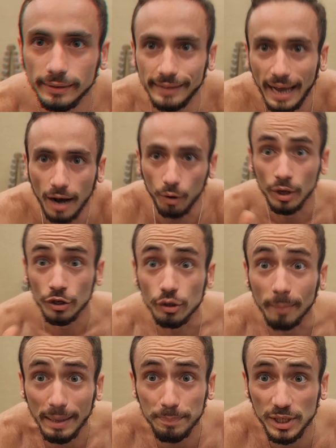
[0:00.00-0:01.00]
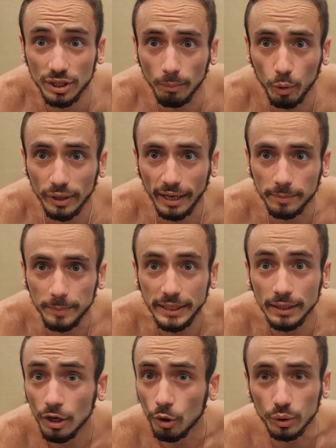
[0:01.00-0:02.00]
Now, you might be someone like
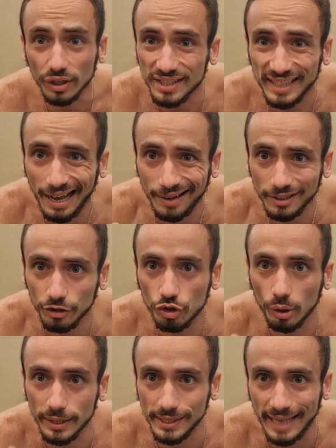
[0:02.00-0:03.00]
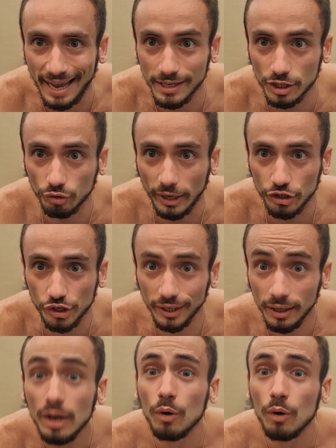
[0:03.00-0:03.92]
me who does not enjoy static stretching,